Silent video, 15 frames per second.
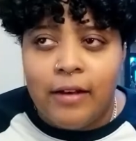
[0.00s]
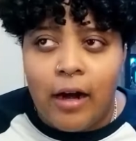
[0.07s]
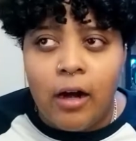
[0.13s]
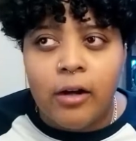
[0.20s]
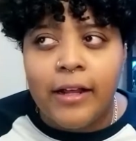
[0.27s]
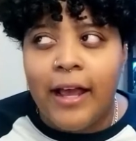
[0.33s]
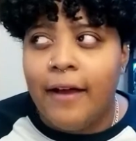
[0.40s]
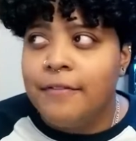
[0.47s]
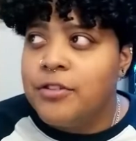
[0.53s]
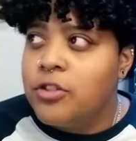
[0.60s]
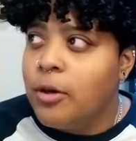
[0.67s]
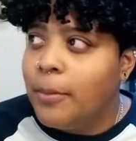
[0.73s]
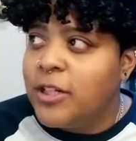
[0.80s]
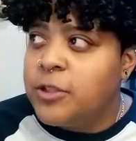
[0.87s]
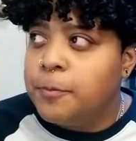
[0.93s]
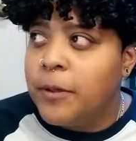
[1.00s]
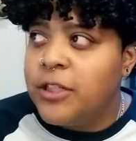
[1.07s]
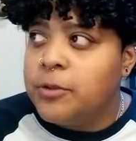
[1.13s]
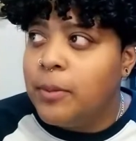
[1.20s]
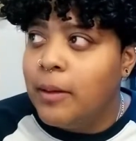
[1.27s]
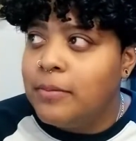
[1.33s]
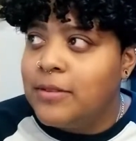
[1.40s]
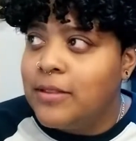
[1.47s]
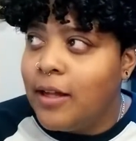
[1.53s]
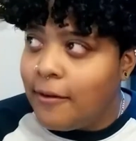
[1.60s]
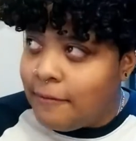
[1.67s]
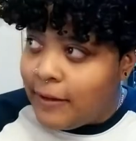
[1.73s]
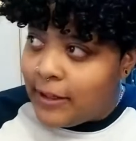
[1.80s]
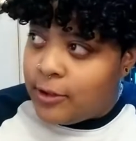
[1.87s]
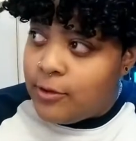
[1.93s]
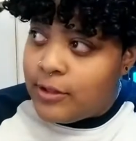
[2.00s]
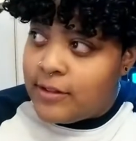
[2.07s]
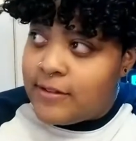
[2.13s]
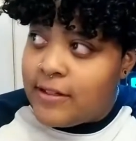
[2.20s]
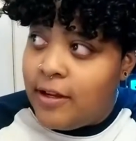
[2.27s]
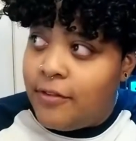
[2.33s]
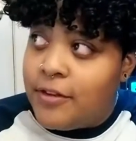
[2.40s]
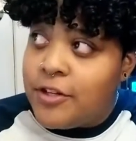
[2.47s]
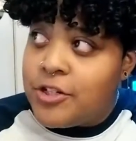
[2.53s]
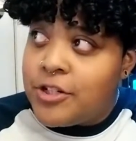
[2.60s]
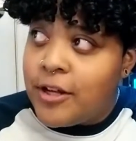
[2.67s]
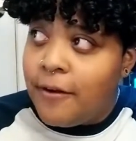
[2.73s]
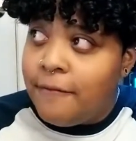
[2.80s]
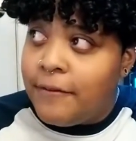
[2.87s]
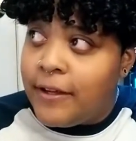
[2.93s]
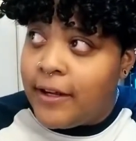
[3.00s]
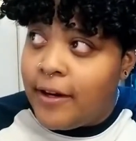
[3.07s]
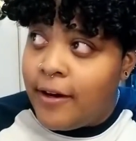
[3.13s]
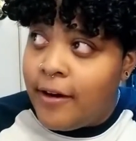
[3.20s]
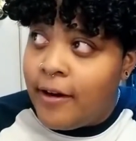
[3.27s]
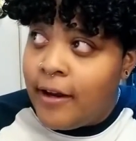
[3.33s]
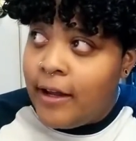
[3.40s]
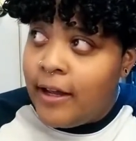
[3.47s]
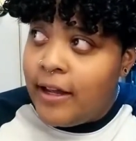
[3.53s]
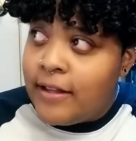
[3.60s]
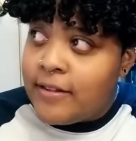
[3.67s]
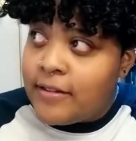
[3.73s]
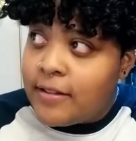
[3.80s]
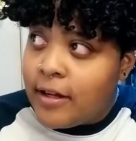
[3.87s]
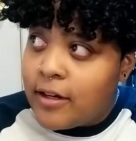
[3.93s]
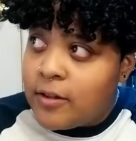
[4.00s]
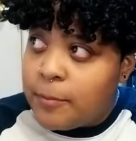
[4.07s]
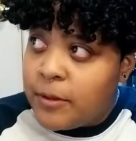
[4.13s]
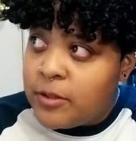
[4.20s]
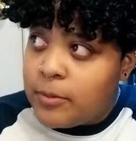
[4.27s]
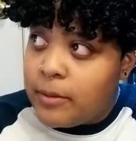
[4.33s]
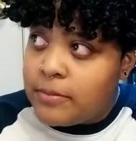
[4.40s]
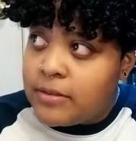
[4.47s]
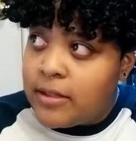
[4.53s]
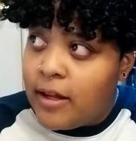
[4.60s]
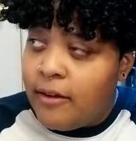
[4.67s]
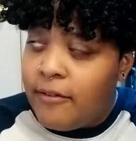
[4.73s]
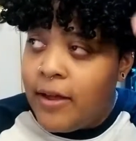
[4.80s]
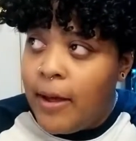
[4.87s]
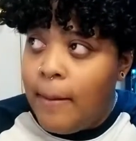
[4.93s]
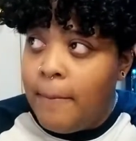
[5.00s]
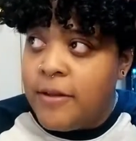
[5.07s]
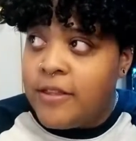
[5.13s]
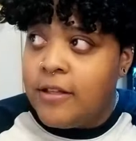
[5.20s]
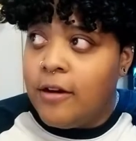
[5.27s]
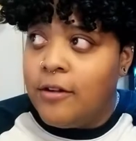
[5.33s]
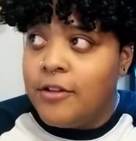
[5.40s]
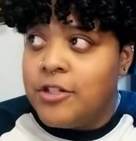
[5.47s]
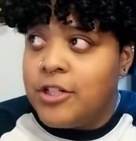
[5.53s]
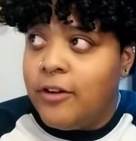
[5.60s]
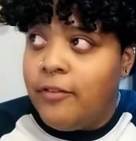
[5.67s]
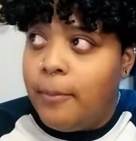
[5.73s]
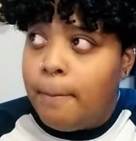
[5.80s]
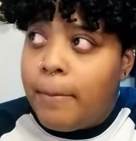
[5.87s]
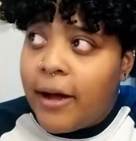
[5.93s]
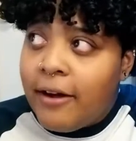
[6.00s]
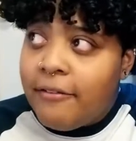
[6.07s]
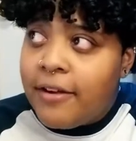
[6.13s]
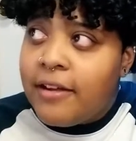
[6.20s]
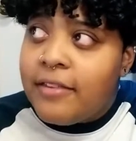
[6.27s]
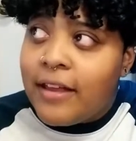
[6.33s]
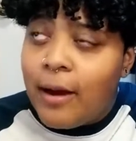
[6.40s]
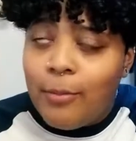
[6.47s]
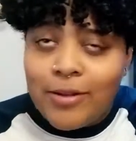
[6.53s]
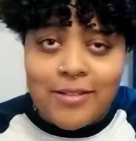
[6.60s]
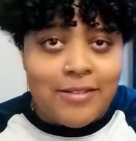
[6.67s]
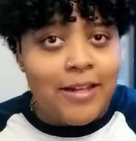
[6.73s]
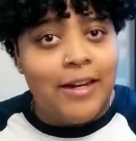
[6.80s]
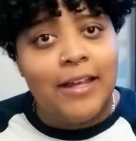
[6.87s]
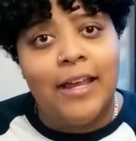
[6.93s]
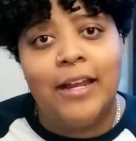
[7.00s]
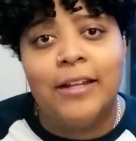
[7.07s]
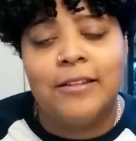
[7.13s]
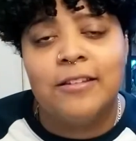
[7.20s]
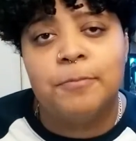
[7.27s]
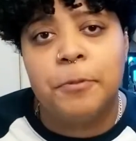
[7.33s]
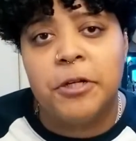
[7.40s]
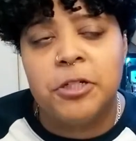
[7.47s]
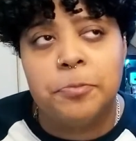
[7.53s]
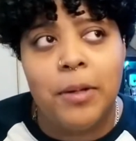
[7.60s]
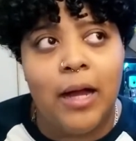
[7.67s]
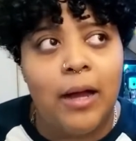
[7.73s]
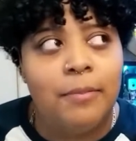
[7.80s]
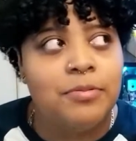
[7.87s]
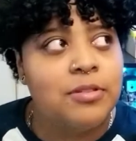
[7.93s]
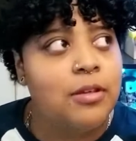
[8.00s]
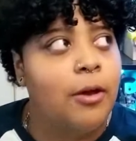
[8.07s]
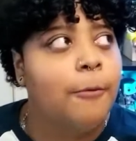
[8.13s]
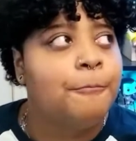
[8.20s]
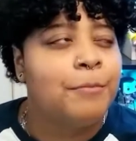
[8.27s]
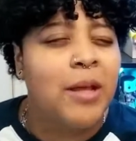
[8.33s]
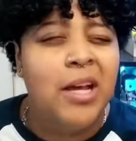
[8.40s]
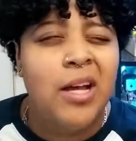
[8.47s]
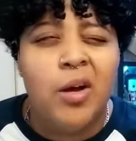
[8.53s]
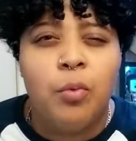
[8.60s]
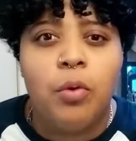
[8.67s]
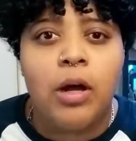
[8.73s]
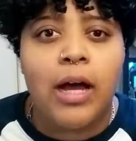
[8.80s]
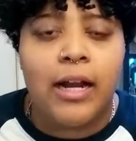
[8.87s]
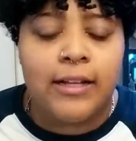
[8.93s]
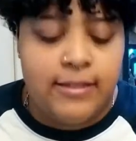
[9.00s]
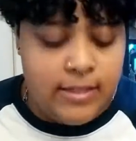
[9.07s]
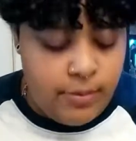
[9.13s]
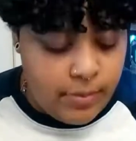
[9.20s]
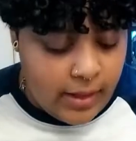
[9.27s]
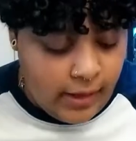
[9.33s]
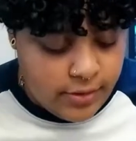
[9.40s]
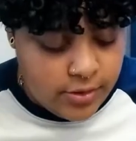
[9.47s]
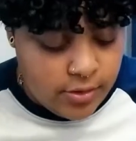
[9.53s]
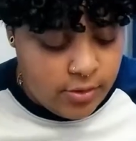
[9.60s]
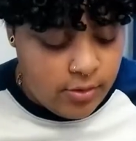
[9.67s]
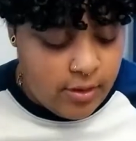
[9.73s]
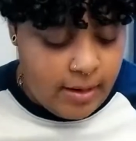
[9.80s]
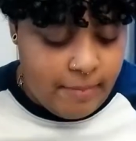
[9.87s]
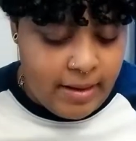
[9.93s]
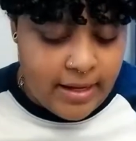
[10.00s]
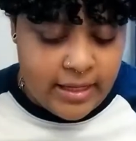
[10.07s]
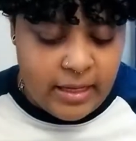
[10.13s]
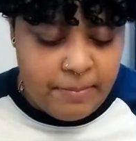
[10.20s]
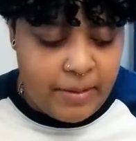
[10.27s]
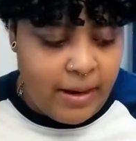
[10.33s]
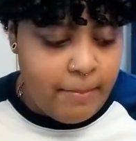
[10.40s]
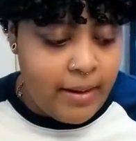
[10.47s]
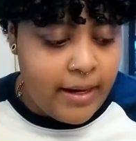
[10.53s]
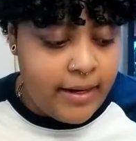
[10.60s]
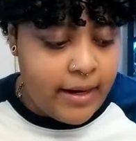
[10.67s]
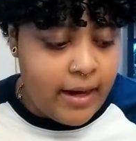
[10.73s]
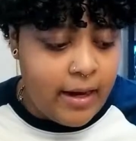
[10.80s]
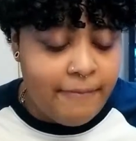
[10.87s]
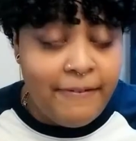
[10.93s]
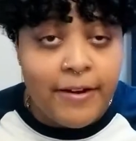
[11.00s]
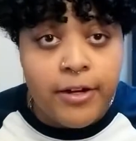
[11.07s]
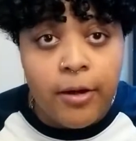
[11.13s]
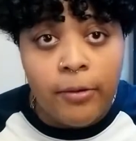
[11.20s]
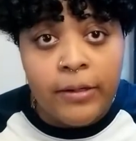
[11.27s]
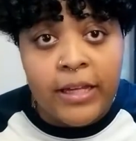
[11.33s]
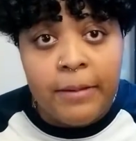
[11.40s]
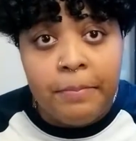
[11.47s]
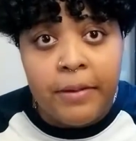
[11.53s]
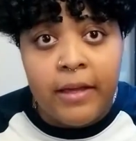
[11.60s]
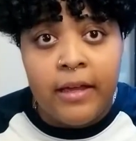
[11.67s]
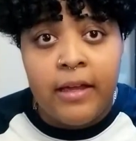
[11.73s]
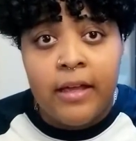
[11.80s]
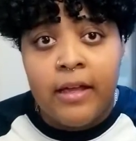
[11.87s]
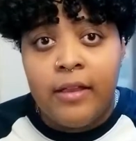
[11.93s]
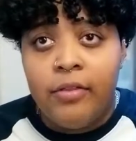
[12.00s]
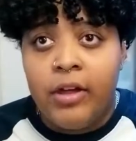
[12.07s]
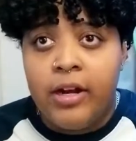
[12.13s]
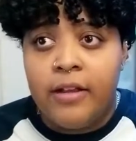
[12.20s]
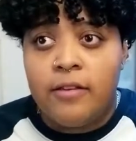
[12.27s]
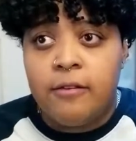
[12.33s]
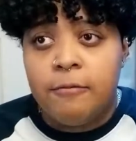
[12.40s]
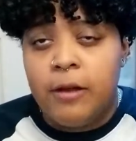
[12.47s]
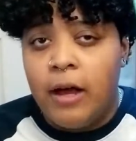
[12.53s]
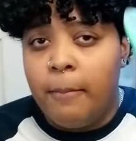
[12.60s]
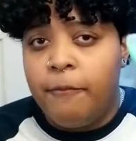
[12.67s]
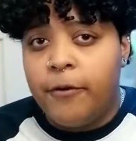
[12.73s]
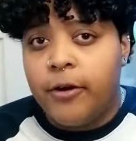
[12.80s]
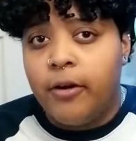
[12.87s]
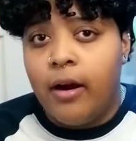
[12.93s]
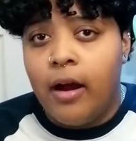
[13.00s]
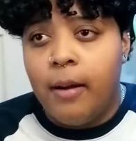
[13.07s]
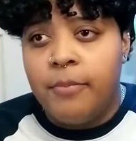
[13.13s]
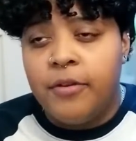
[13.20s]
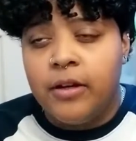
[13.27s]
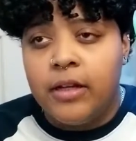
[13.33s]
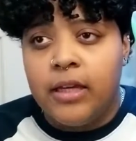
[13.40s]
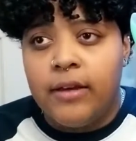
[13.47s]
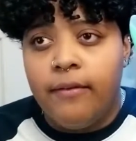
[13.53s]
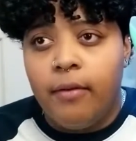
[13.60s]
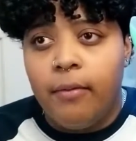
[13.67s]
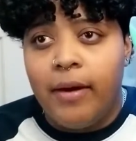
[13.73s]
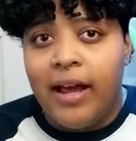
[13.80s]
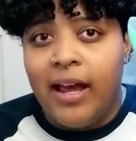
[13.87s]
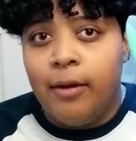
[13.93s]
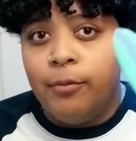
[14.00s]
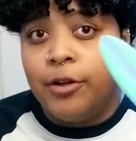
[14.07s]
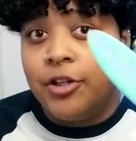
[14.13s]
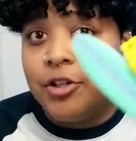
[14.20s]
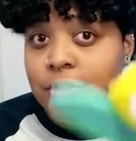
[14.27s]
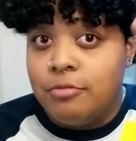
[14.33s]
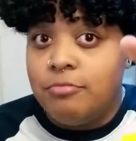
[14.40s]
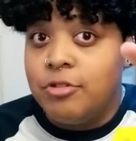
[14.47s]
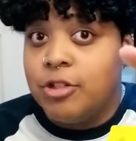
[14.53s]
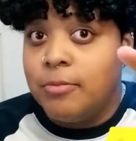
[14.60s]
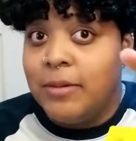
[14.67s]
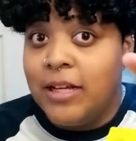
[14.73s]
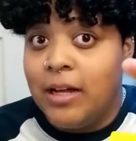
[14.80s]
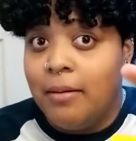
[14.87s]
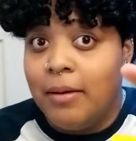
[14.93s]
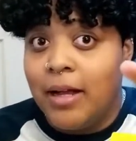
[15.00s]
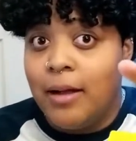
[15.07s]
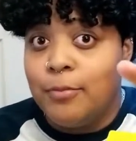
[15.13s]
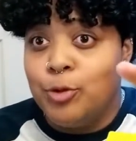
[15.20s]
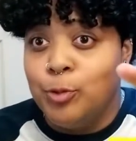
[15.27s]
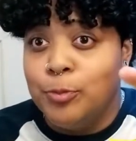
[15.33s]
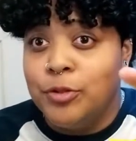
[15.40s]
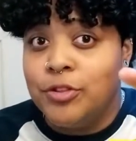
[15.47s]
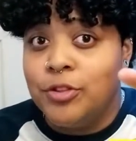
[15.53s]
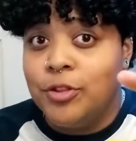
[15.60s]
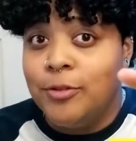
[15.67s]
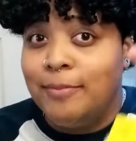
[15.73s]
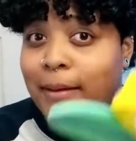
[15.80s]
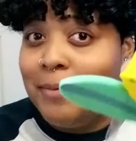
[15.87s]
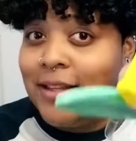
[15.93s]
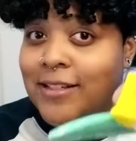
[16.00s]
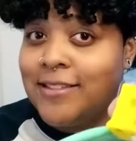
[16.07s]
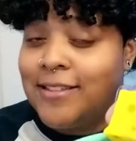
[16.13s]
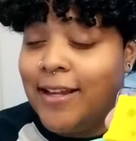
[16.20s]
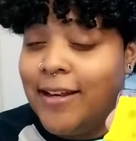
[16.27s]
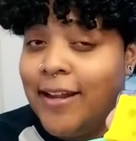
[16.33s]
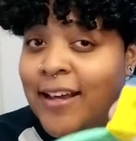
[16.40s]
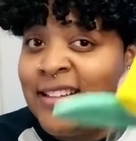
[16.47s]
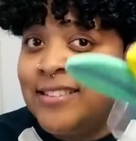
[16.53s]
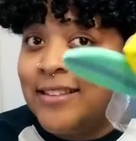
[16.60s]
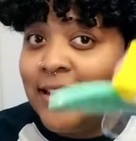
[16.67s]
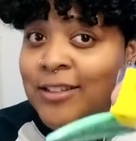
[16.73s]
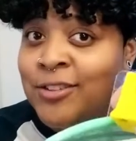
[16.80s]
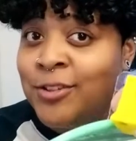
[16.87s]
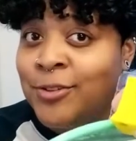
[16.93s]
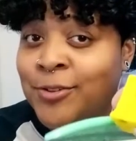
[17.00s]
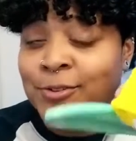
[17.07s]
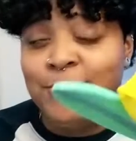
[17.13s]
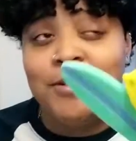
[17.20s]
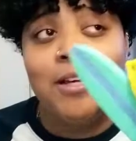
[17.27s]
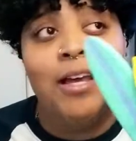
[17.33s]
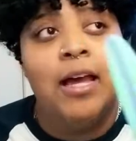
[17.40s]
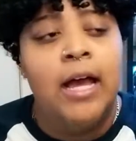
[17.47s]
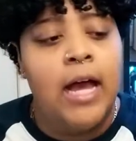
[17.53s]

And I already have so much SpongeBob stuff. Like you can see on this shelf here, it's a ton of SpongeBob stuff. But then on the shelf above it, that one's dedicated to SpongeBob. So we'll kind of see what I do. I might keep it, I might not. If I don't keep it, then it's up for grabs in a giveaway, which should be coming up super soon. Maybe this Sunday, stay tuned.